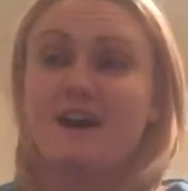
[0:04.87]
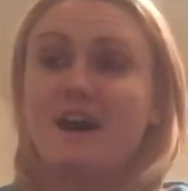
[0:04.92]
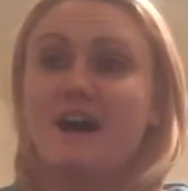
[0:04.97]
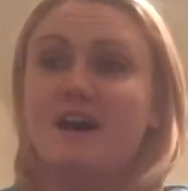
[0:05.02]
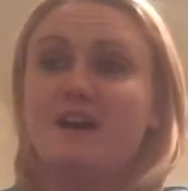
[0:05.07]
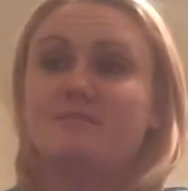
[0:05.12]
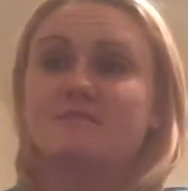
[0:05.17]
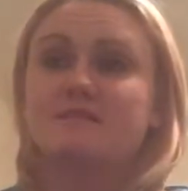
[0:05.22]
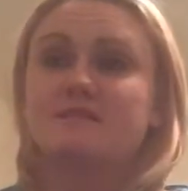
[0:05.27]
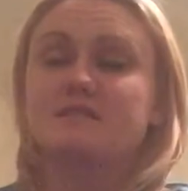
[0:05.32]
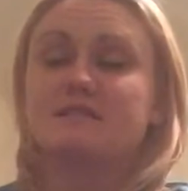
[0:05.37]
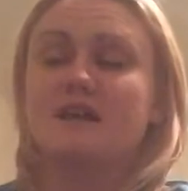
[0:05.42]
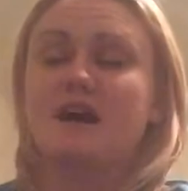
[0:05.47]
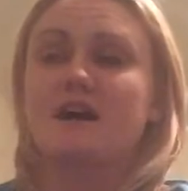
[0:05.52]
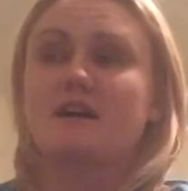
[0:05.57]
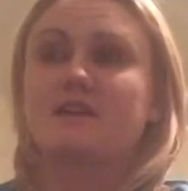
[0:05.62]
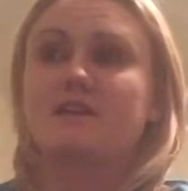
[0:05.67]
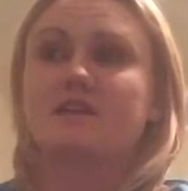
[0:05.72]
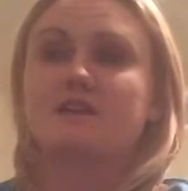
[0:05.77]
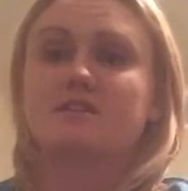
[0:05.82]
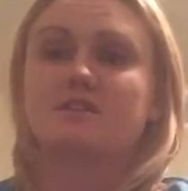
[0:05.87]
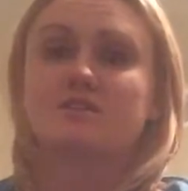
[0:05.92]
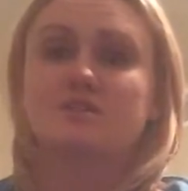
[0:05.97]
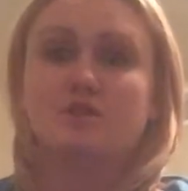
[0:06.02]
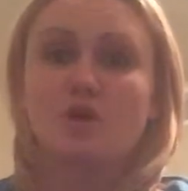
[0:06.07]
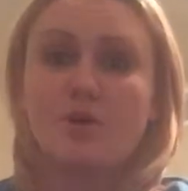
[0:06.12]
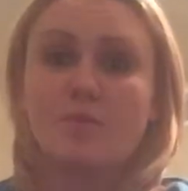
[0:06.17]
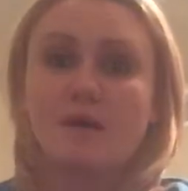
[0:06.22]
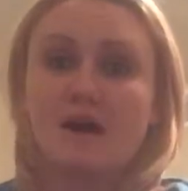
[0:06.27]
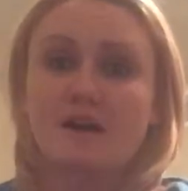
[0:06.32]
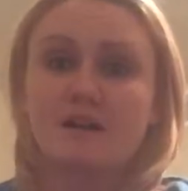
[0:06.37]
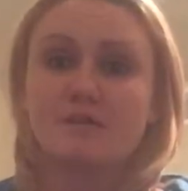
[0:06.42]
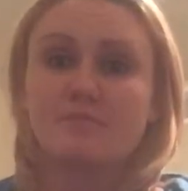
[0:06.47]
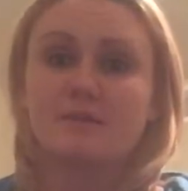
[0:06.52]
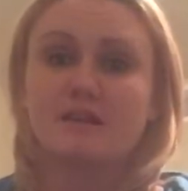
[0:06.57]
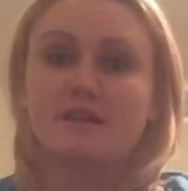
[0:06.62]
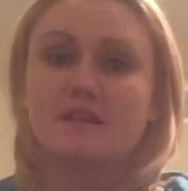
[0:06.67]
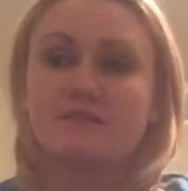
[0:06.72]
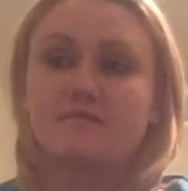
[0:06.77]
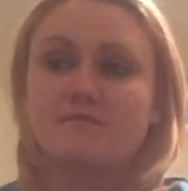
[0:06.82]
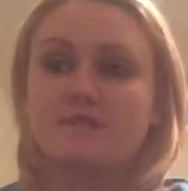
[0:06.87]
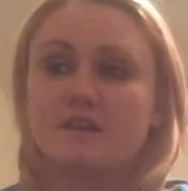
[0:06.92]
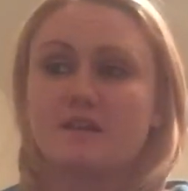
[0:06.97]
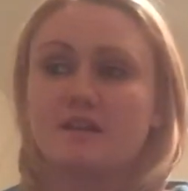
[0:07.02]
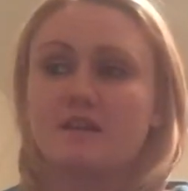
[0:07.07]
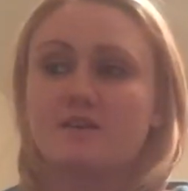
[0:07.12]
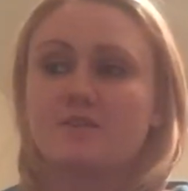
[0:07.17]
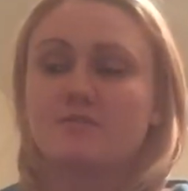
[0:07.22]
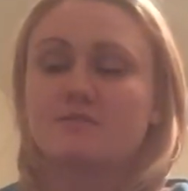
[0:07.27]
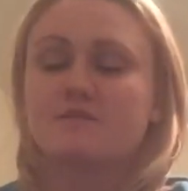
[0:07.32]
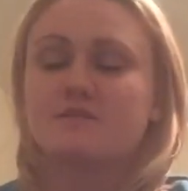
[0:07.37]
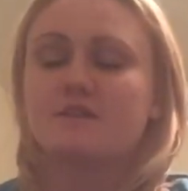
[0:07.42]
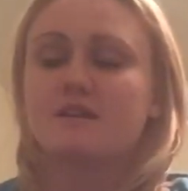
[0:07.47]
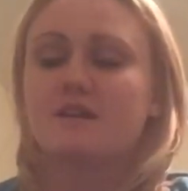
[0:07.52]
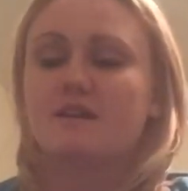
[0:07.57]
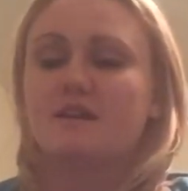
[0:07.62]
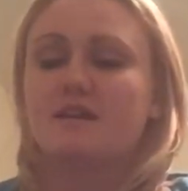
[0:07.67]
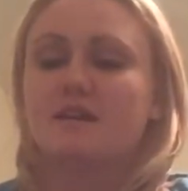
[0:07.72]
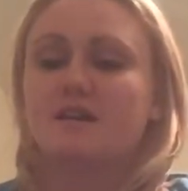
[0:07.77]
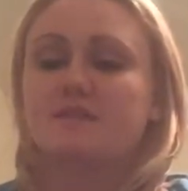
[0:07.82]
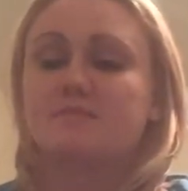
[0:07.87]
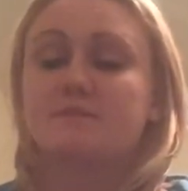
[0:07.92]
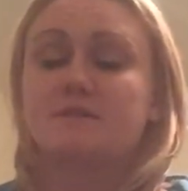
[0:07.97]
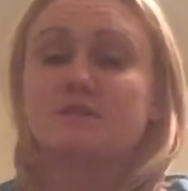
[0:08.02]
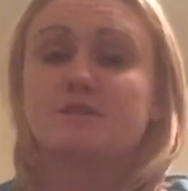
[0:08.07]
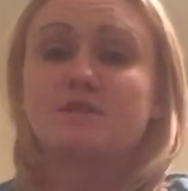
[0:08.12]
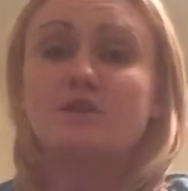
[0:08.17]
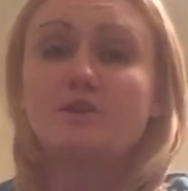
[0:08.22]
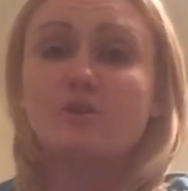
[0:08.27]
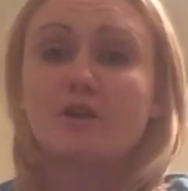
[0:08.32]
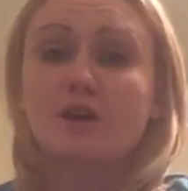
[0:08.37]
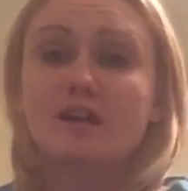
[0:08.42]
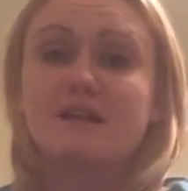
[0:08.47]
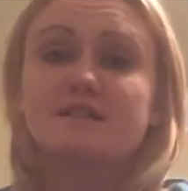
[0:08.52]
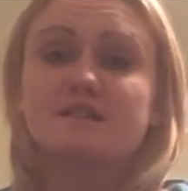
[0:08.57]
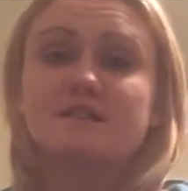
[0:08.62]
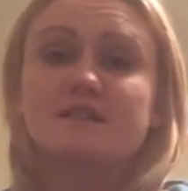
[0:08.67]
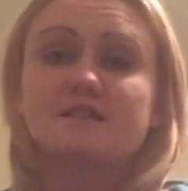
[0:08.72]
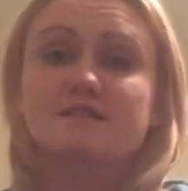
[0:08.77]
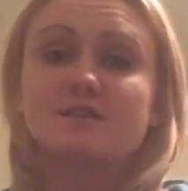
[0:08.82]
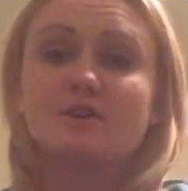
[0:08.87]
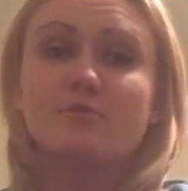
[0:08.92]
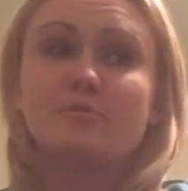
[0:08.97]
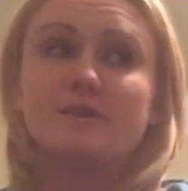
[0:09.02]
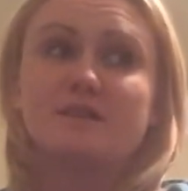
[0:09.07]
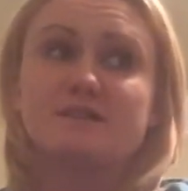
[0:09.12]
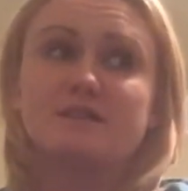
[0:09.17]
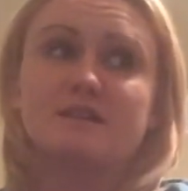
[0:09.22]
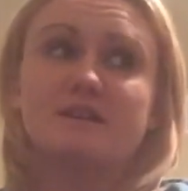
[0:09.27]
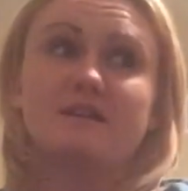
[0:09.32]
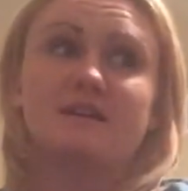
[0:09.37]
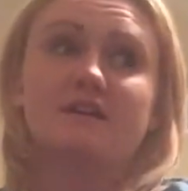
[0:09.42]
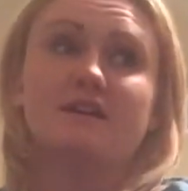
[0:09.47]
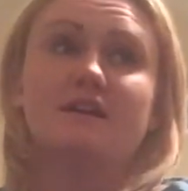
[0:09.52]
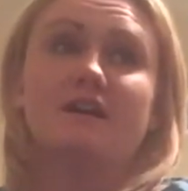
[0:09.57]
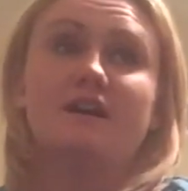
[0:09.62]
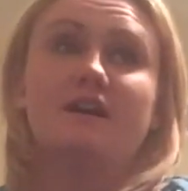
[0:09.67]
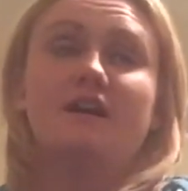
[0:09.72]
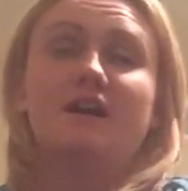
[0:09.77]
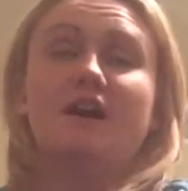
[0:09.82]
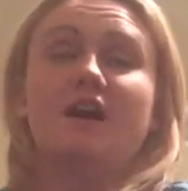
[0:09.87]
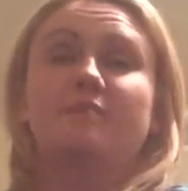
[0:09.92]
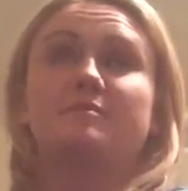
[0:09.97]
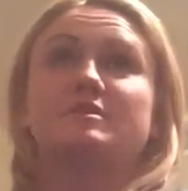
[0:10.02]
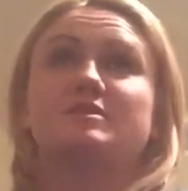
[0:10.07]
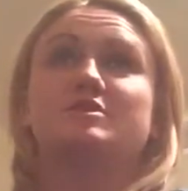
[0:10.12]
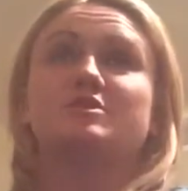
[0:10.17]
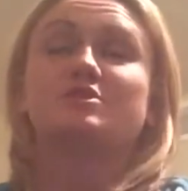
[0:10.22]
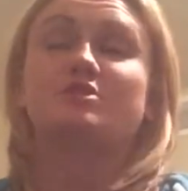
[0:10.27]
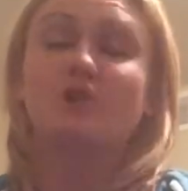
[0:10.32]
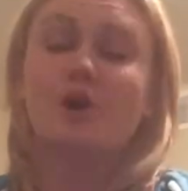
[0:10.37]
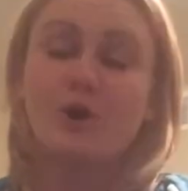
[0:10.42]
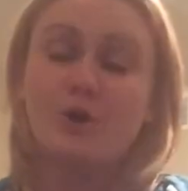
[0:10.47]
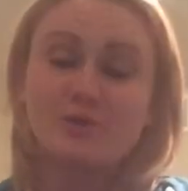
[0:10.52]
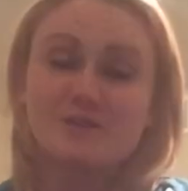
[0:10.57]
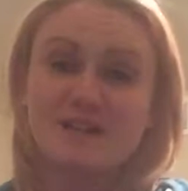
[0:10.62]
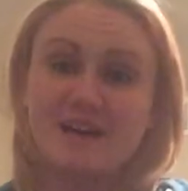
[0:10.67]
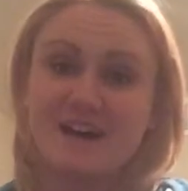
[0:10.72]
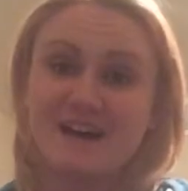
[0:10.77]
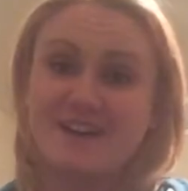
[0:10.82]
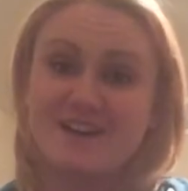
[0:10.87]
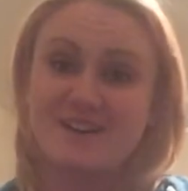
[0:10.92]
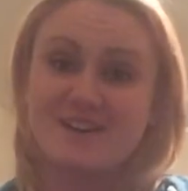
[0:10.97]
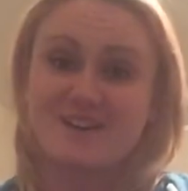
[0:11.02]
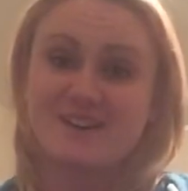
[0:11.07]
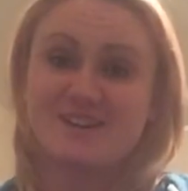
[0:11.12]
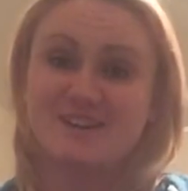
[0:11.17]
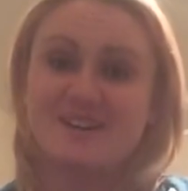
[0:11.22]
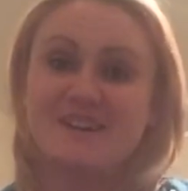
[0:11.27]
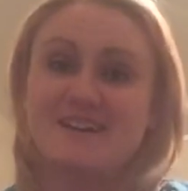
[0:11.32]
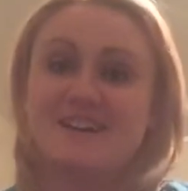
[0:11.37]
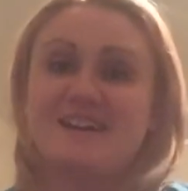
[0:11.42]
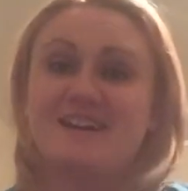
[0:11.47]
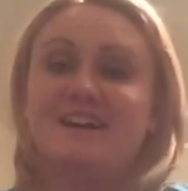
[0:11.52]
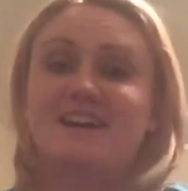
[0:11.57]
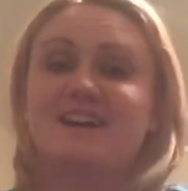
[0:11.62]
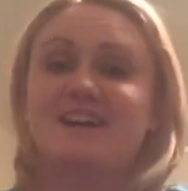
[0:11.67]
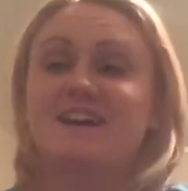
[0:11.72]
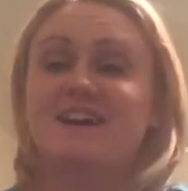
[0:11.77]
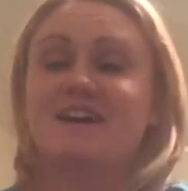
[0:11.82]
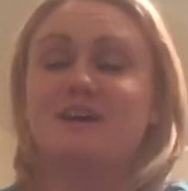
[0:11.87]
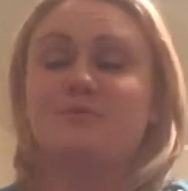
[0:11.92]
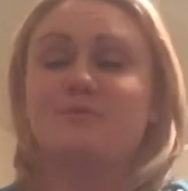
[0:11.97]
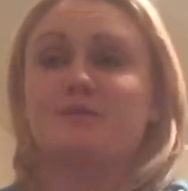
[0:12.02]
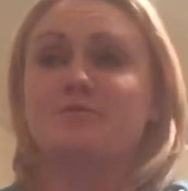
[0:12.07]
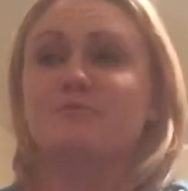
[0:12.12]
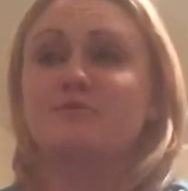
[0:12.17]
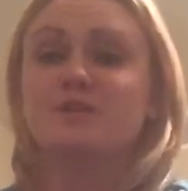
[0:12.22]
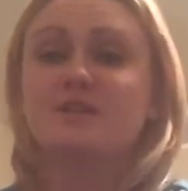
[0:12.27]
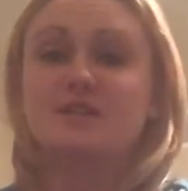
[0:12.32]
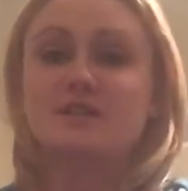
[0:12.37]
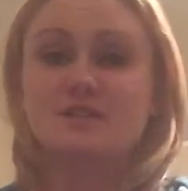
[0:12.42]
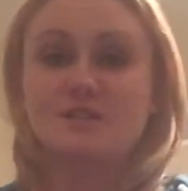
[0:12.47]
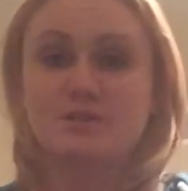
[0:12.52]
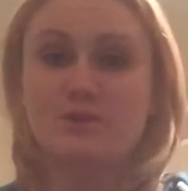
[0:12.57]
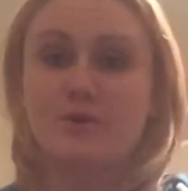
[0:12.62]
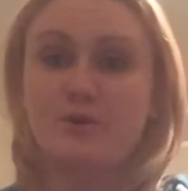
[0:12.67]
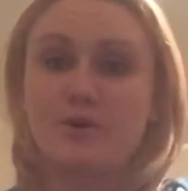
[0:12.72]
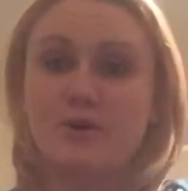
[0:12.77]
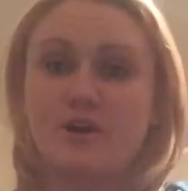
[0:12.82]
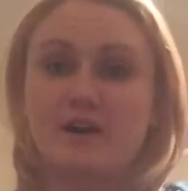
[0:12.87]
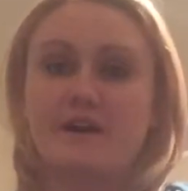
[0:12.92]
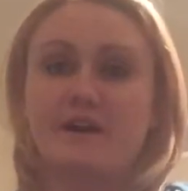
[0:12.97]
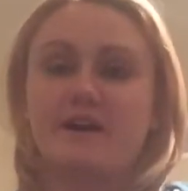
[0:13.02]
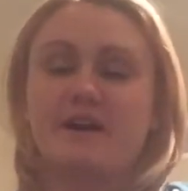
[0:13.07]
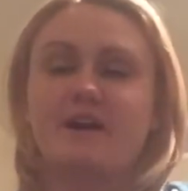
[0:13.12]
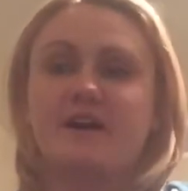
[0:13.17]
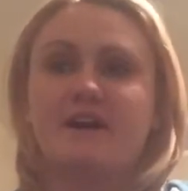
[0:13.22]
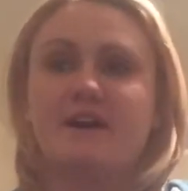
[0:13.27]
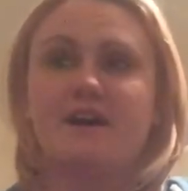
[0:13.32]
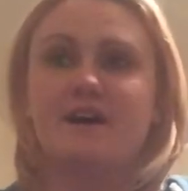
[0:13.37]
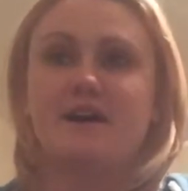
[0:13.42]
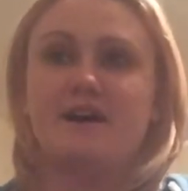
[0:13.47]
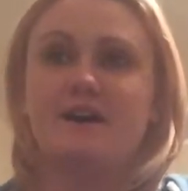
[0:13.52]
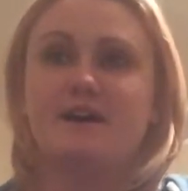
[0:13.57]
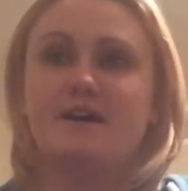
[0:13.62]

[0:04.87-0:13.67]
I have been slacking so bad on making videos. It's been so crazy, so busy. I've been so tired. I've been really sore. So